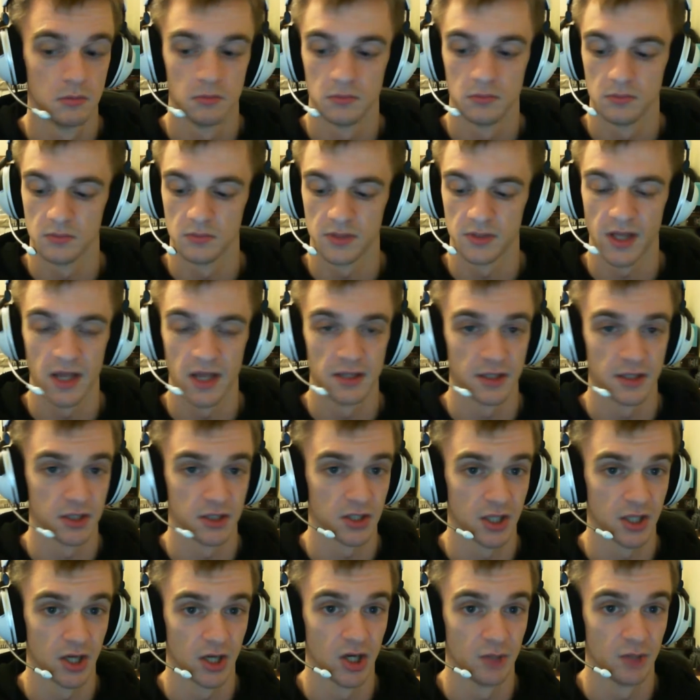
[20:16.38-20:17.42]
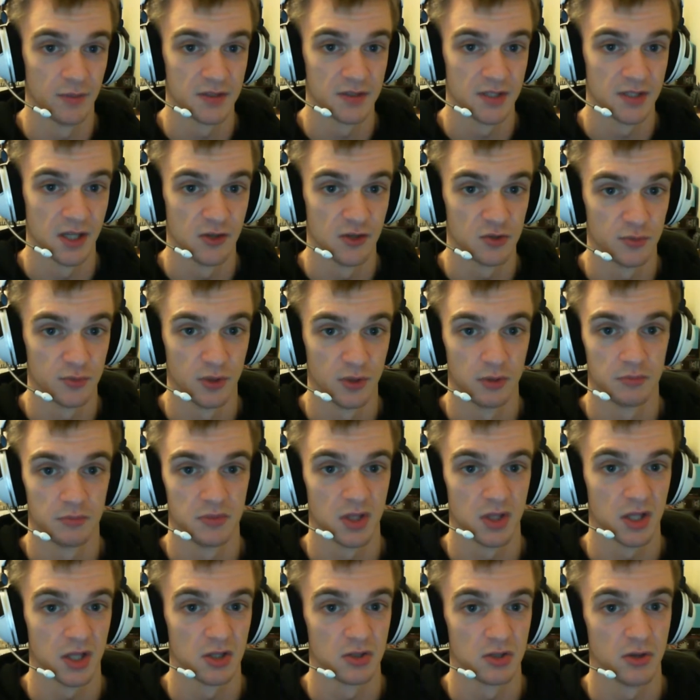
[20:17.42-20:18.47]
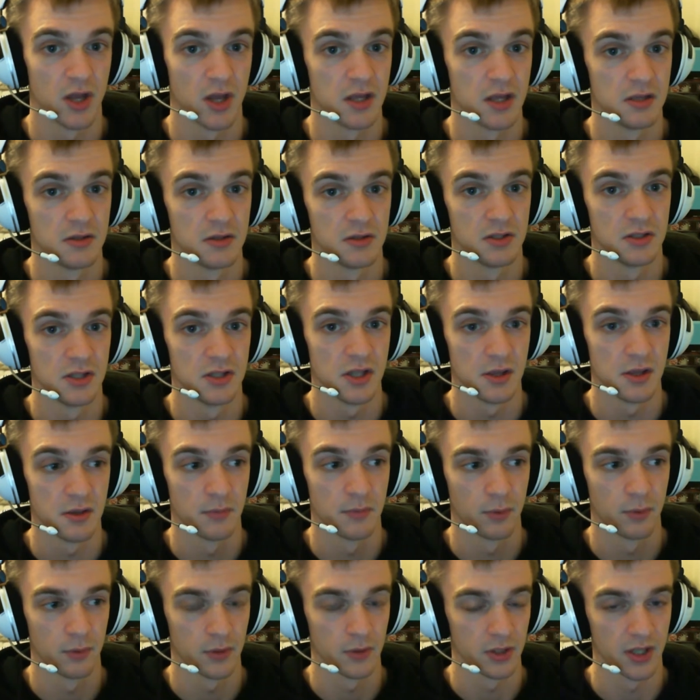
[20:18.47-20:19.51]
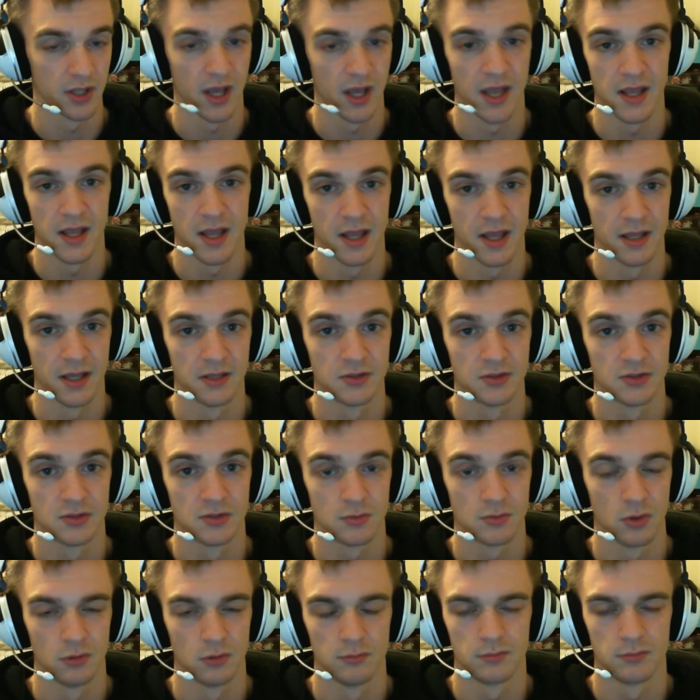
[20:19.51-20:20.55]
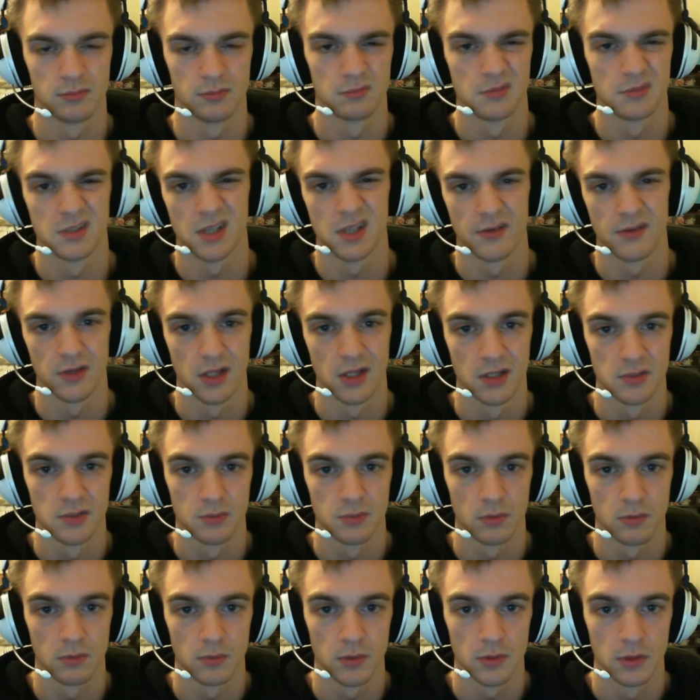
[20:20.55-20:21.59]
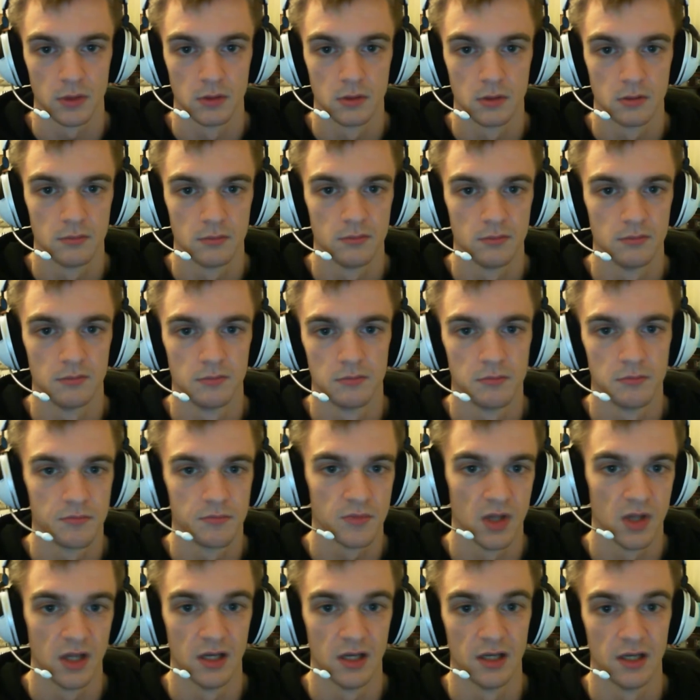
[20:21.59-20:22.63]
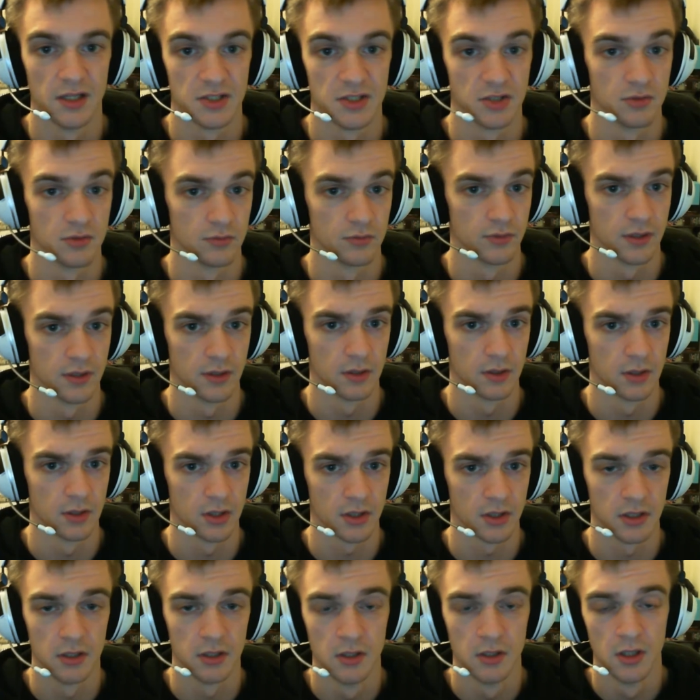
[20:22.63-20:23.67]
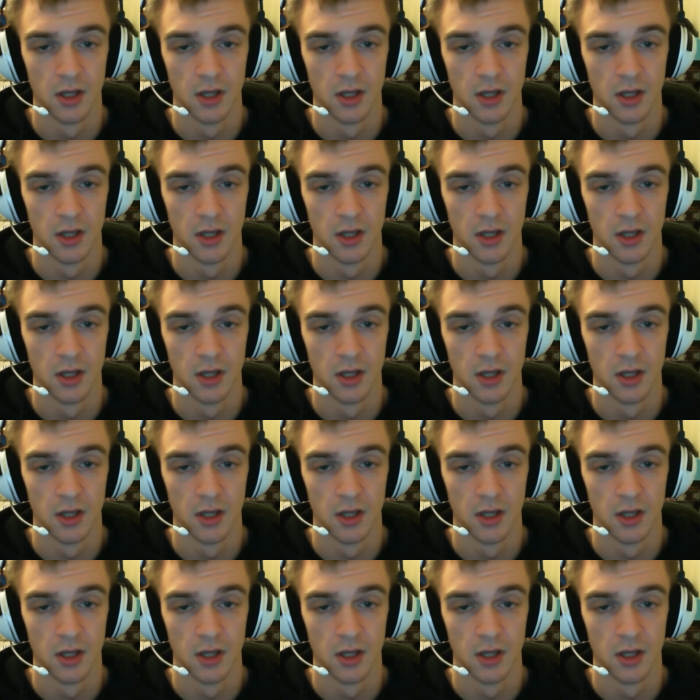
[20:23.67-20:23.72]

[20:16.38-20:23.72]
Yeah, they're going to get armor saves, but you can do 8. You're probably going to get 8 hits, well, 7 hits probably, unless you're really unlucky.